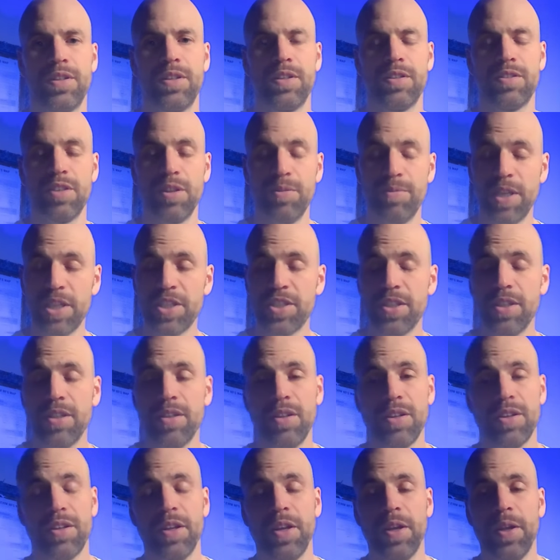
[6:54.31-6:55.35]
So imagine
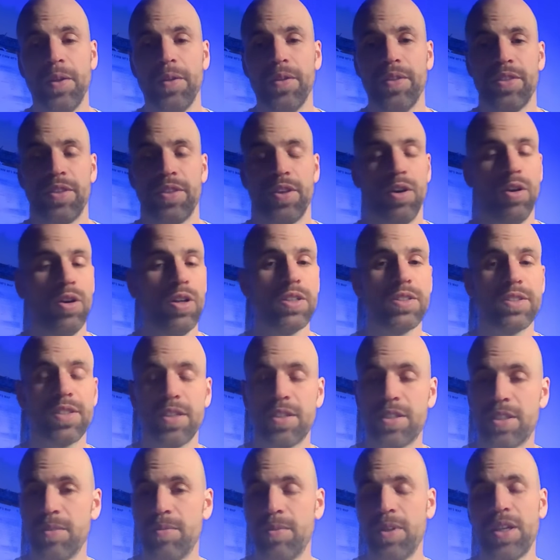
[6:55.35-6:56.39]
not the whole
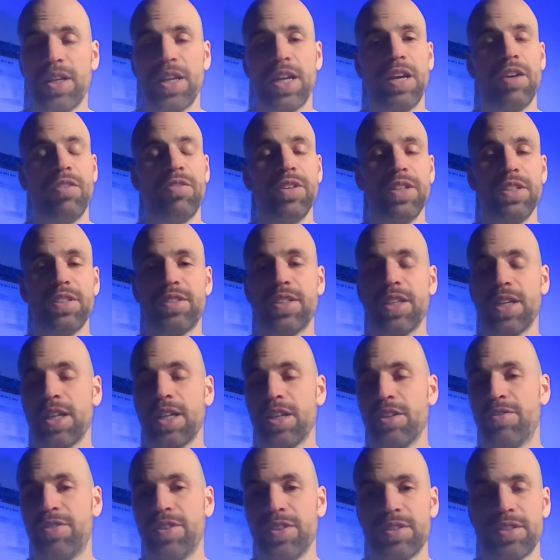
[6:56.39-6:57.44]
system, not every
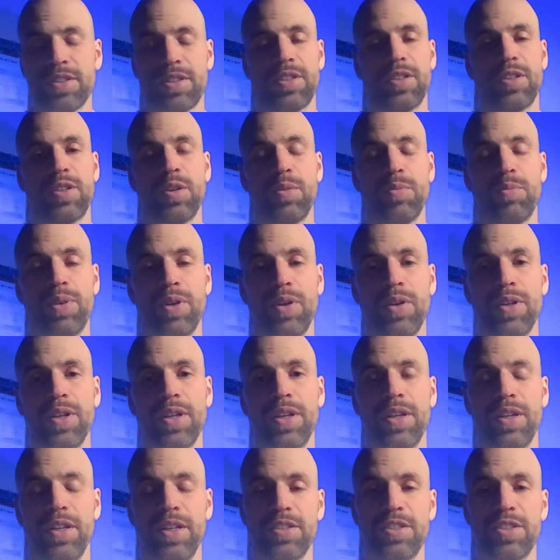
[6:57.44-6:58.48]
single physical
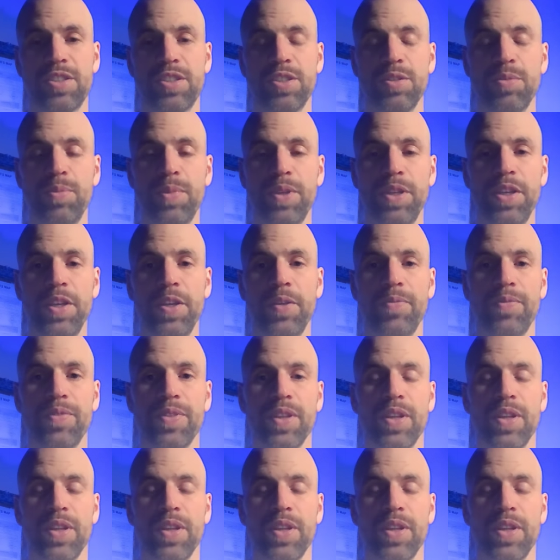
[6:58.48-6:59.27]
component needs to be